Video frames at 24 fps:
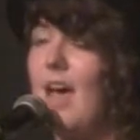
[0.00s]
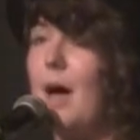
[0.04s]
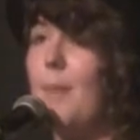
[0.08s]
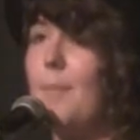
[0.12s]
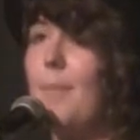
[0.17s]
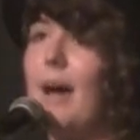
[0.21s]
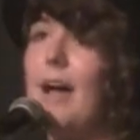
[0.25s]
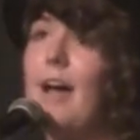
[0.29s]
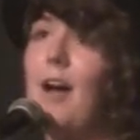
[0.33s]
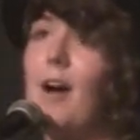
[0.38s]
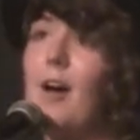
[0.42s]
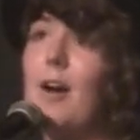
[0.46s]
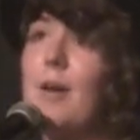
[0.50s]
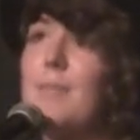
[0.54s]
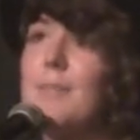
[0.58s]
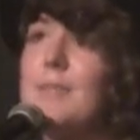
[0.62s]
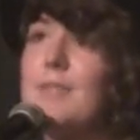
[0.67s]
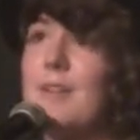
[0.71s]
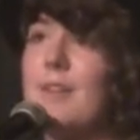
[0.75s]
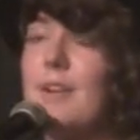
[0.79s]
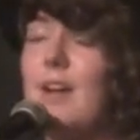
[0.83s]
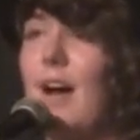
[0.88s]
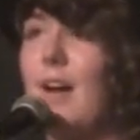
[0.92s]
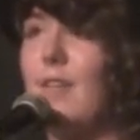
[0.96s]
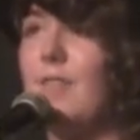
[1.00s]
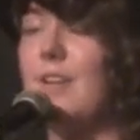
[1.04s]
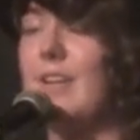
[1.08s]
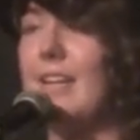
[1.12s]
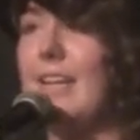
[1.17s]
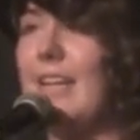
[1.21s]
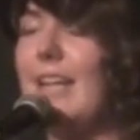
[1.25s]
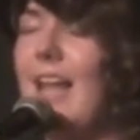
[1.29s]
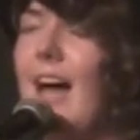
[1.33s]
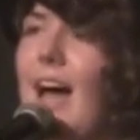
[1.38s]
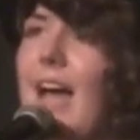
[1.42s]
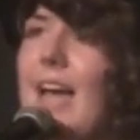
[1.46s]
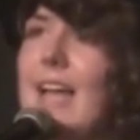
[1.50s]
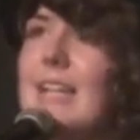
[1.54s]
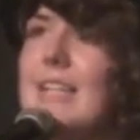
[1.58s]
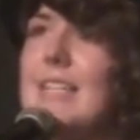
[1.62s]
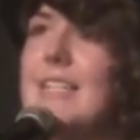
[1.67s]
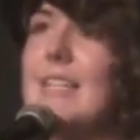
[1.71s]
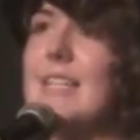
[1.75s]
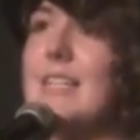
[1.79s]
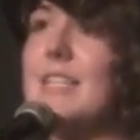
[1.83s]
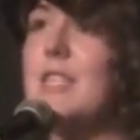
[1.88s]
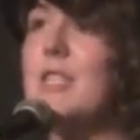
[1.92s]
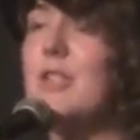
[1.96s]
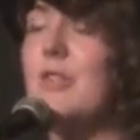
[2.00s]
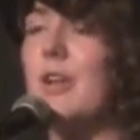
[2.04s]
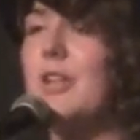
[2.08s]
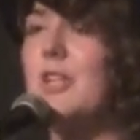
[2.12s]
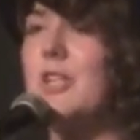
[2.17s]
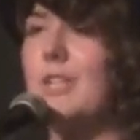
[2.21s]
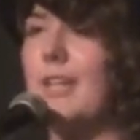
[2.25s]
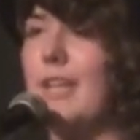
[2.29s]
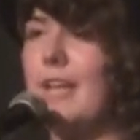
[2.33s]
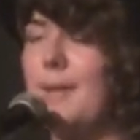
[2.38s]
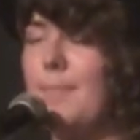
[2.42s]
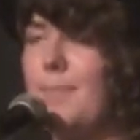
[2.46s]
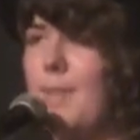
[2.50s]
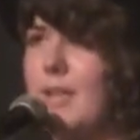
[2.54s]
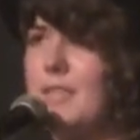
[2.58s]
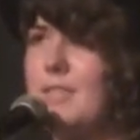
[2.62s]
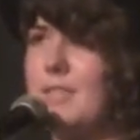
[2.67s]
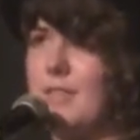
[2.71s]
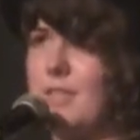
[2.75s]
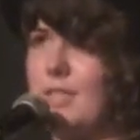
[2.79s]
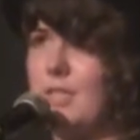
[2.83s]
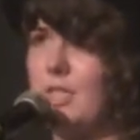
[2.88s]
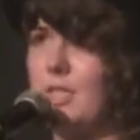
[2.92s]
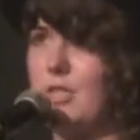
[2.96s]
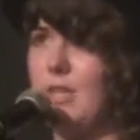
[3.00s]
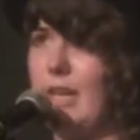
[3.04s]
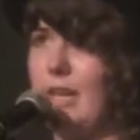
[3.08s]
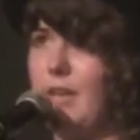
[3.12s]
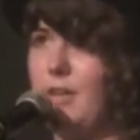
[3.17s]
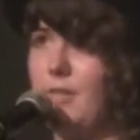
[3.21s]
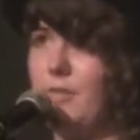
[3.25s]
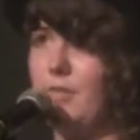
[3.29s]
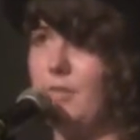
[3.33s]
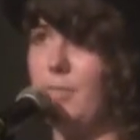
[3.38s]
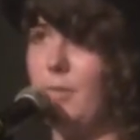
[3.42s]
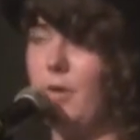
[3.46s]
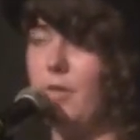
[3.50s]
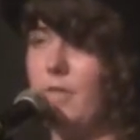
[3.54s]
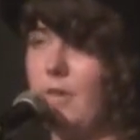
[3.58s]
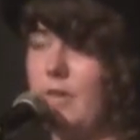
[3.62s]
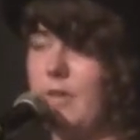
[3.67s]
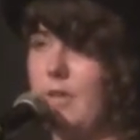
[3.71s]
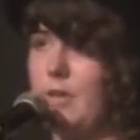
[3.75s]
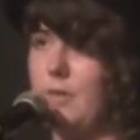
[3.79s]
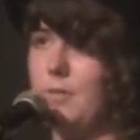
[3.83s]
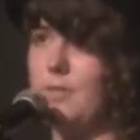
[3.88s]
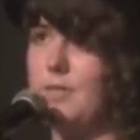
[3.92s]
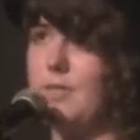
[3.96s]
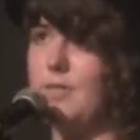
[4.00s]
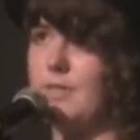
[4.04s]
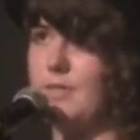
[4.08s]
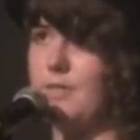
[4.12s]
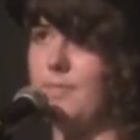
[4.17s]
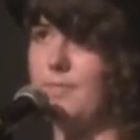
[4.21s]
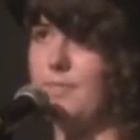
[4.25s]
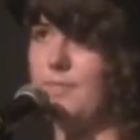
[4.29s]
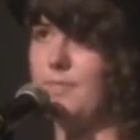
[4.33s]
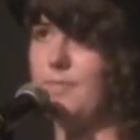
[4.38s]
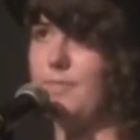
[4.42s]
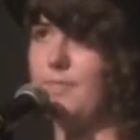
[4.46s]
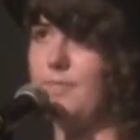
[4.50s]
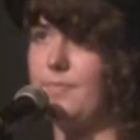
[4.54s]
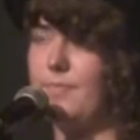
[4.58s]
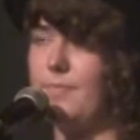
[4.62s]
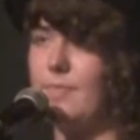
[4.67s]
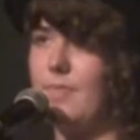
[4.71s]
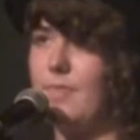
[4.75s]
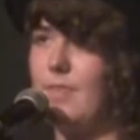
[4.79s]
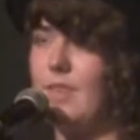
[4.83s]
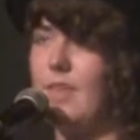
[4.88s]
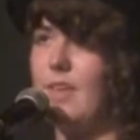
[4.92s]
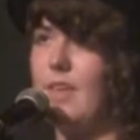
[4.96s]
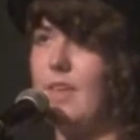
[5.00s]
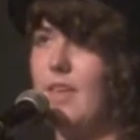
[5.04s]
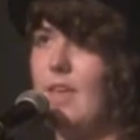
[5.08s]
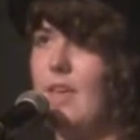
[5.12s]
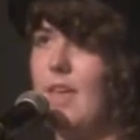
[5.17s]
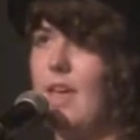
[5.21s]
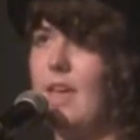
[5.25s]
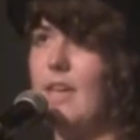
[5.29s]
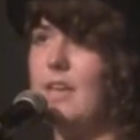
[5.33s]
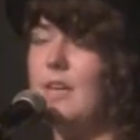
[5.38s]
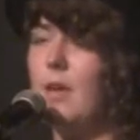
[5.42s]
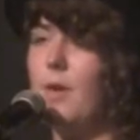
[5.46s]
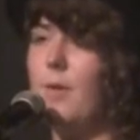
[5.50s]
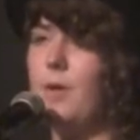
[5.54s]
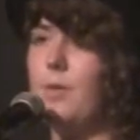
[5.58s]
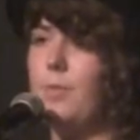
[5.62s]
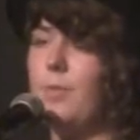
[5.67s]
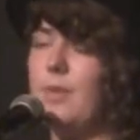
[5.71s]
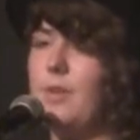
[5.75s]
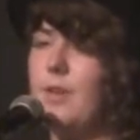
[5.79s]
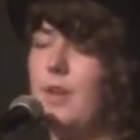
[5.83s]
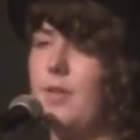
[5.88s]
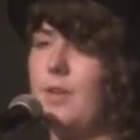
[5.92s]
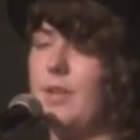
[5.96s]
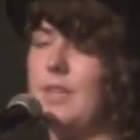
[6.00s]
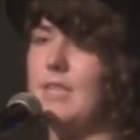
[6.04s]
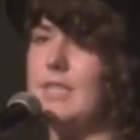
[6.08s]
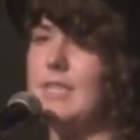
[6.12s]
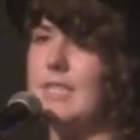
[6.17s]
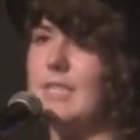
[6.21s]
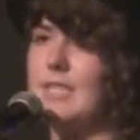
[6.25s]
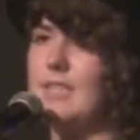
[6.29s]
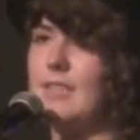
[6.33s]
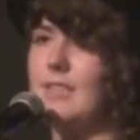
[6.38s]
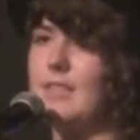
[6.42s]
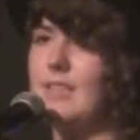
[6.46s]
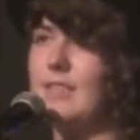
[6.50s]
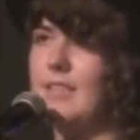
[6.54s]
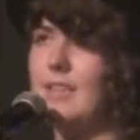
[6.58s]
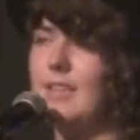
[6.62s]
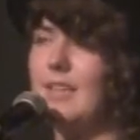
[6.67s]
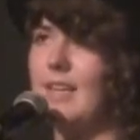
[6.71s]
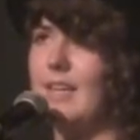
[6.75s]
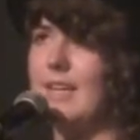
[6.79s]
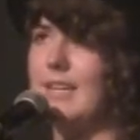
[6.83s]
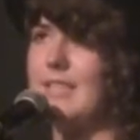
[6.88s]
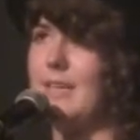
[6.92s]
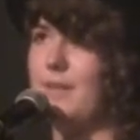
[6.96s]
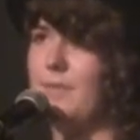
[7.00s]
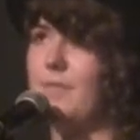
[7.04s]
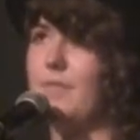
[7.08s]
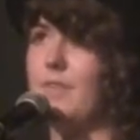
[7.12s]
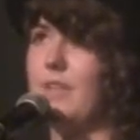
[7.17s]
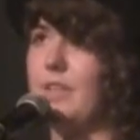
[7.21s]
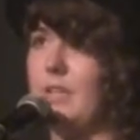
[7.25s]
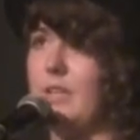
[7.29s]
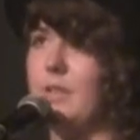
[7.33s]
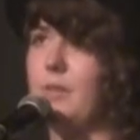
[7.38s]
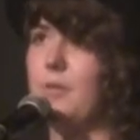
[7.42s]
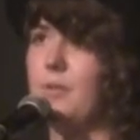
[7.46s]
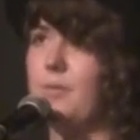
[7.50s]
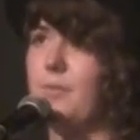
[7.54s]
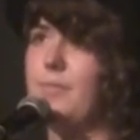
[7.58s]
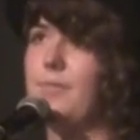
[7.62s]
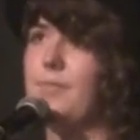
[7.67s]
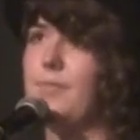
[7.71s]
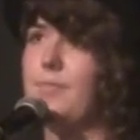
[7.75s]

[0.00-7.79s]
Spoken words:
My arms are covered in lines that stretch like muscles stained from overuse, and no one would notice except for you.